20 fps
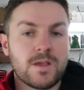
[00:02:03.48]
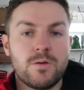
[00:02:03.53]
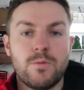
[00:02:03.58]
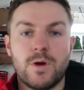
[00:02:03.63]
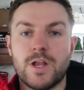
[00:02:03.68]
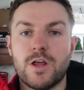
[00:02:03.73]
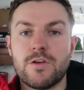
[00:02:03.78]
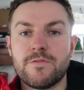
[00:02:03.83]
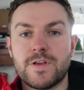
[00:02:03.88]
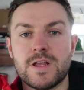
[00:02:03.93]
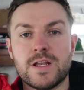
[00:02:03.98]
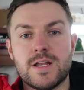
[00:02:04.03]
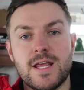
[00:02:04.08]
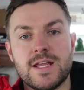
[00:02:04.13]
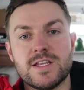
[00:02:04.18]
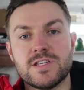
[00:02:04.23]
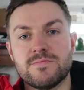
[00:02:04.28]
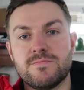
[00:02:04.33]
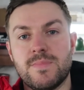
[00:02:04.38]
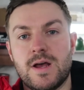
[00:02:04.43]
I don't think the
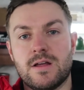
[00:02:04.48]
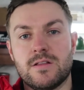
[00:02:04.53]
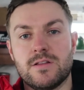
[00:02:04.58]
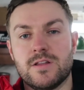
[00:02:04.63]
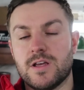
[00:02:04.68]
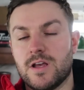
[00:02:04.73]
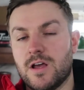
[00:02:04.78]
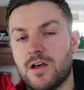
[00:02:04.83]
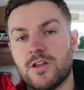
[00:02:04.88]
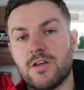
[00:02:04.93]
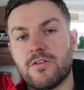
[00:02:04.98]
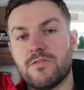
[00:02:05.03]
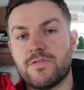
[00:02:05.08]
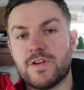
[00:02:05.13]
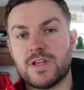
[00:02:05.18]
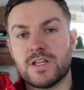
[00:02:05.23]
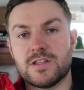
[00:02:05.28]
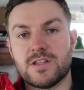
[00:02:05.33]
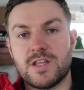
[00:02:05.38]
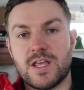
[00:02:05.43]
engine
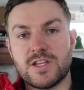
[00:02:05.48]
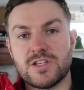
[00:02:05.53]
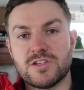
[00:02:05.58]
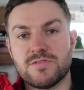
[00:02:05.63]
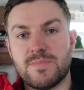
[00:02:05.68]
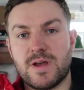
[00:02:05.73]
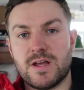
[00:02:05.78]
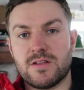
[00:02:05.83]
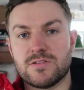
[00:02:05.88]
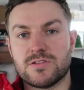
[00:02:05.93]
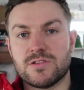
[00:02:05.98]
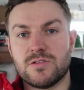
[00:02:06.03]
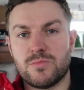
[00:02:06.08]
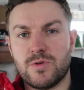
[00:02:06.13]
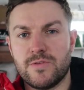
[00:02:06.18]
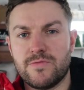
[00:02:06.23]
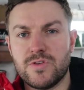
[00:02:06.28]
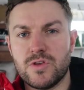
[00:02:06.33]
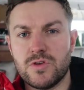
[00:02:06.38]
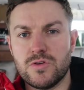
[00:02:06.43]
mounts that
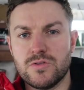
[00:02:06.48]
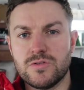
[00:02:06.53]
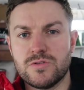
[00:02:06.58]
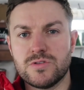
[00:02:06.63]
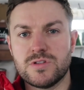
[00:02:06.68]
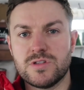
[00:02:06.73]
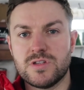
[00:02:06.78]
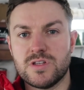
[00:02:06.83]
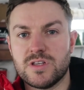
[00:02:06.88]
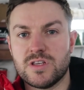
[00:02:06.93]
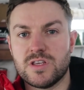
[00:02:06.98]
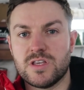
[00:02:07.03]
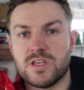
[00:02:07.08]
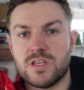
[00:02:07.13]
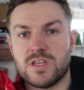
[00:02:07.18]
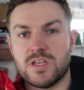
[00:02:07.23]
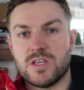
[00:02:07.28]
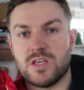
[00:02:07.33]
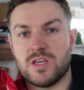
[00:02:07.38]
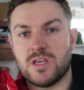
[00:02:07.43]
we've used
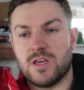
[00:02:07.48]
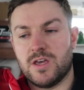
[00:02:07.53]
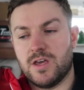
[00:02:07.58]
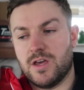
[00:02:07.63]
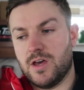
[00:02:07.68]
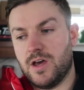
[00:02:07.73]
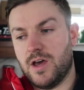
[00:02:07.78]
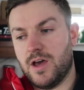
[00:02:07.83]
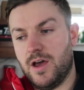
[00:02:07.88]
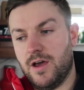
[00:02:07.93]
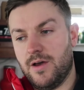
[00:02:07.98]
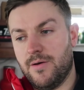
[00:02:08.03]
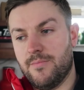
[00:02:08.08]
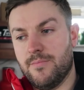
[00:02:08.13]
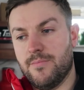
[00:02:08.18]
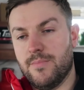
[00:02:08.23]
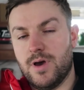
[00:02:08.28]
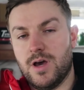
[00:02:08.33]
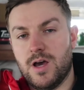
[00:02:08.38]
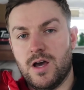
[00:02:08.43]

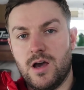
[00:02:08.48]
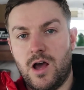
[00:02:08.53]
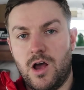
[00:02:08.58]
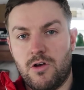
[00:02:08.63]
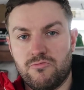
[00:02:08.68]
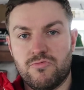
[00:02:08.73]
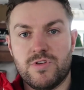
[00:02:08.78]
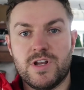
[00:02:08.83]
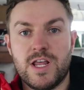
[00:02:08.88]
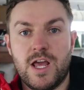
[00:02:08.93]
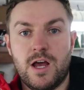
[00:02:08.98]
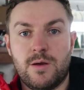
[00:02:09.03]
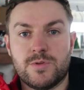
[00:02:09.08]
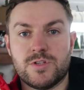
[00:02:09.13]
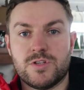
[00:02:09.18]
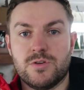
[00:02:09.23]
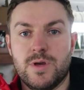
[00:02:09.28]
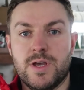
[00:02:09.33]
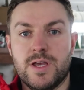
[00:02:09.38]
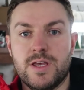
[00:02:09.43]
are really up
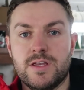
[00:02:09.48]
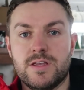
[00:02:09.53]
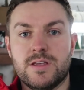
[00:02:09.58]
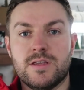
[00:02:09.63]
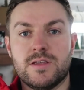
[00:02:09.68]
to it.